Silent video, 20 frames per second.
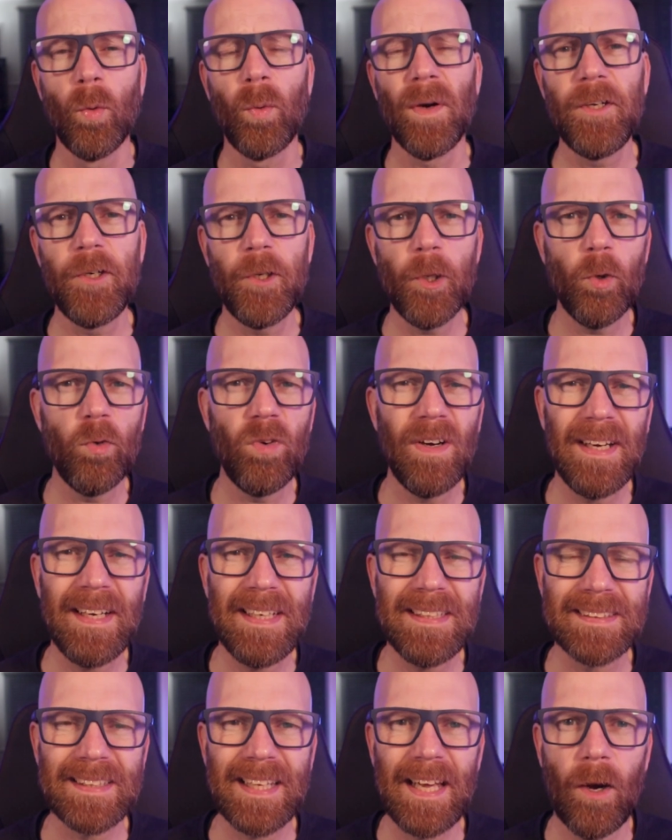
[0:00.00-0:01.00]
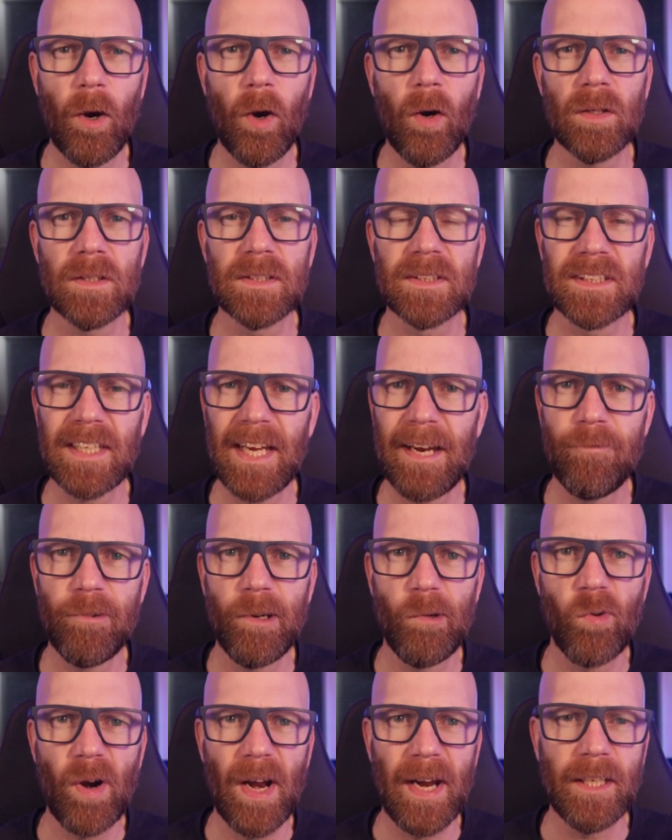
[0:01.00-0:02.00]
When Huel released their Hot and
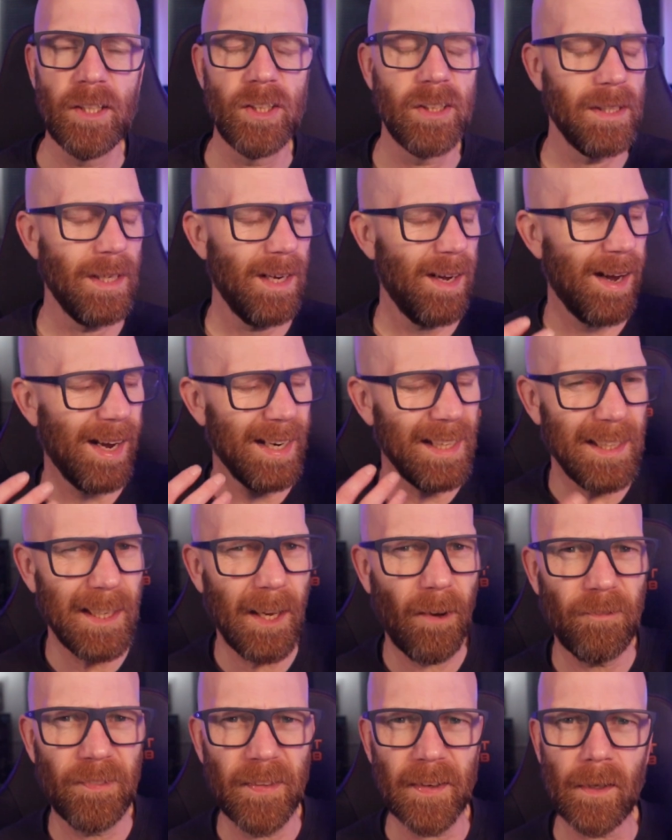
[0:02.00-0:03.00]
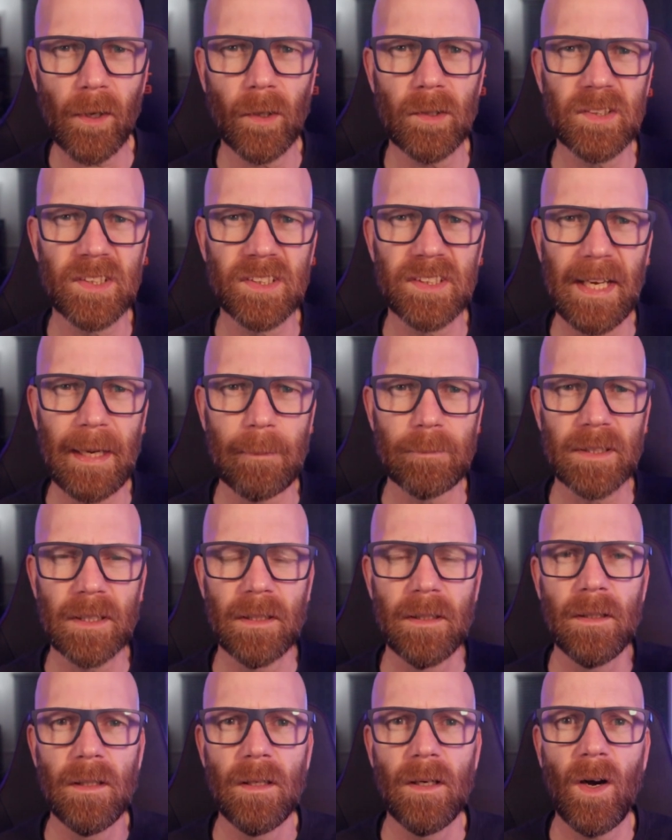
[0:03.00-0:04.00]
Savoury range, I loved the concept.
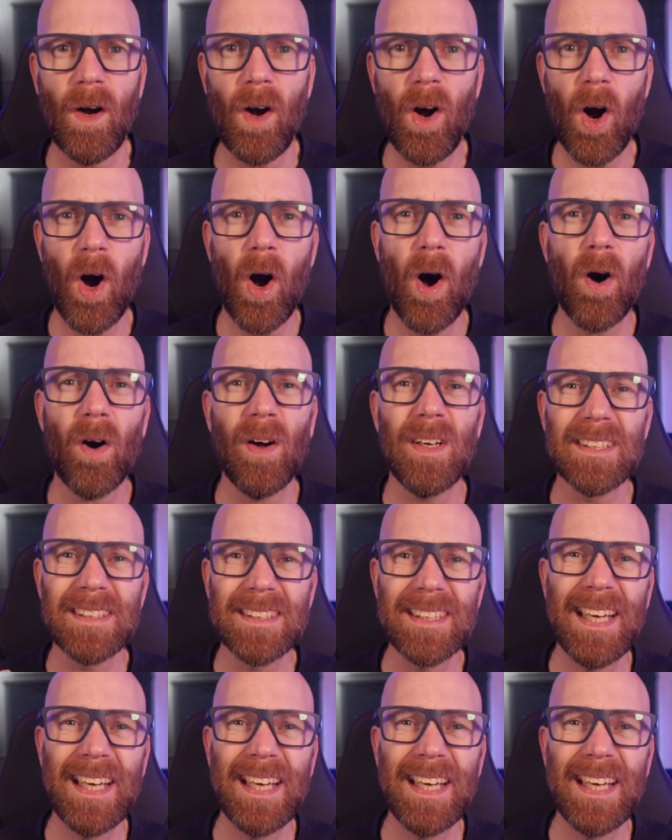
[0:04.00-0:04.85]
A hot,